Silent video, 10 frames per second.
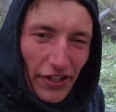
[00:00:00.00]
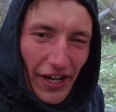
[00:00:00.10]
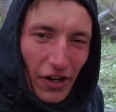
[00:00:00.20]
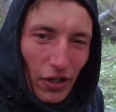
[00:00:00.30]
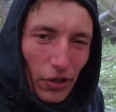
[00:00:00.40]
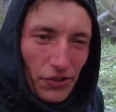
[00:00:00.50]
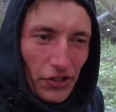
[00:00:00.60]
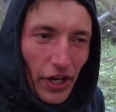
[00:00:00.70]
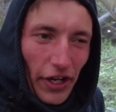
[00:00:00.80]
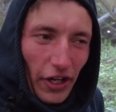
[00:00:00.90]
now, close to
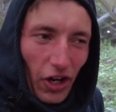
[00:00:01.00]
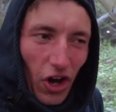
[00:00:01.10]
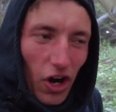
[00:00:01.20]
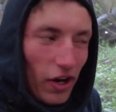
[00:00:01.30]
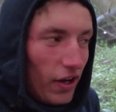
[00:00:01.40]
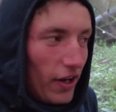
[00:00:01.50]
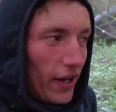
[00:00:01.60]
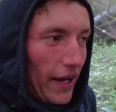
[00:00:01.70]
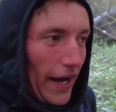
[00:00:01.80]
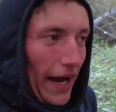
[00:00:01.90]
9 o'clock.
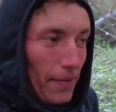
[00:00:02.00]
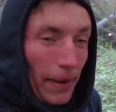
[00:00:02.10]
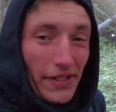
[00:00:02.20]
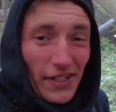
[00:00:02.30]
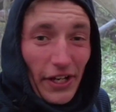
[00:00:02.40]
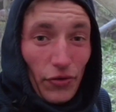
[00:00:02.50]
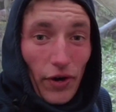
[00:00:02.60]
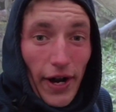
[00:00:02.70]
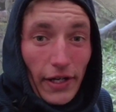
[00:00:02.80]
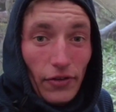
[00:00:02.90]
And basically it
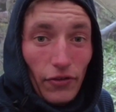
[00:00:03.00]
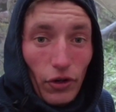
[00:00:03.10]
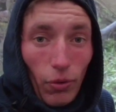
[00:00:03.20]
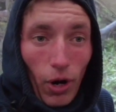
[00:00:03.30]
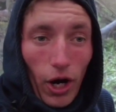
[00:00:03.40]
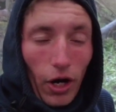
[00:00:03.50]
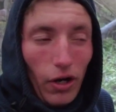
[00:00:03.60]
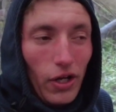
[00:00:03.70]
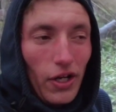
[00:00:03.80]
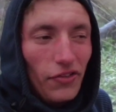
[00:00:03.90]
rained for a while.
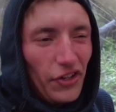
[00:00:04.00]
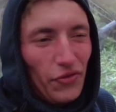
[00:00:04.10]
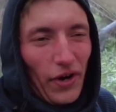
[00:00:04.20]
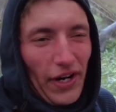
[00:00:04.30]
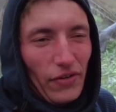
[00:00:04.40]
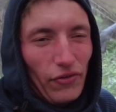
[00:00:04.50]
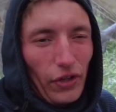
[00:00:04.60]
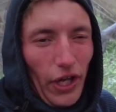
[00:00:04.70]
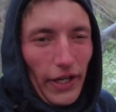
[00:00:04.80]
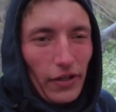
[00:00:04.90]
Didn't rain for
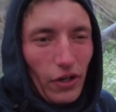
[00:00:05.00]
like